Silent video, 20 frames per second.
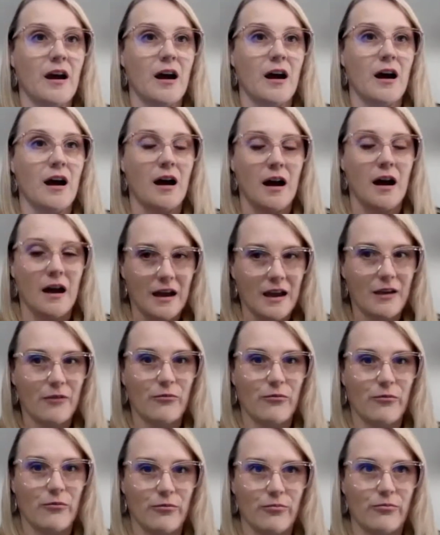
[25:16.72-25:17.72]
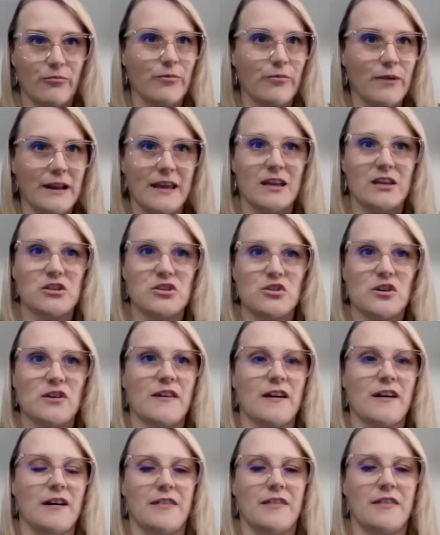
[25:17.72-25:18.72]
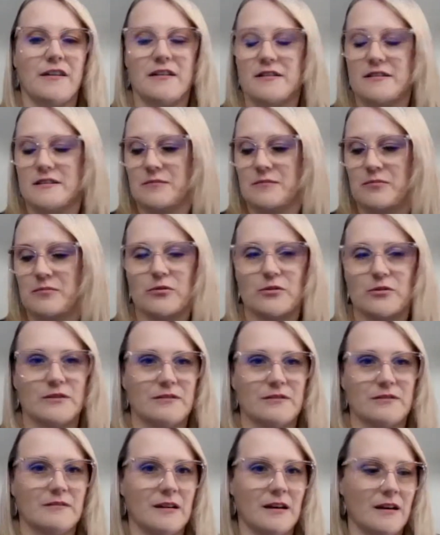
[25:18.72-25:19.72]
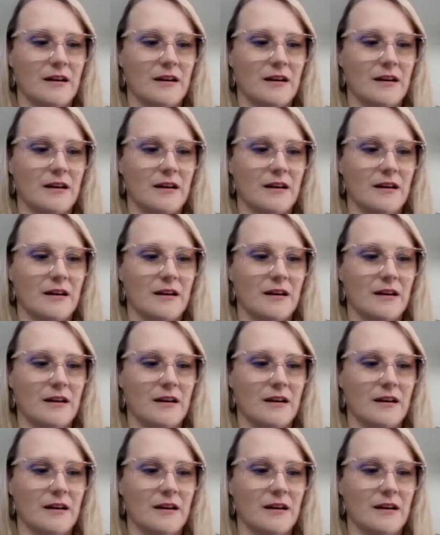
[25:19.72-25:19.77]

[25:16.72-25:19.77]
I really enjoyed that. I think it's important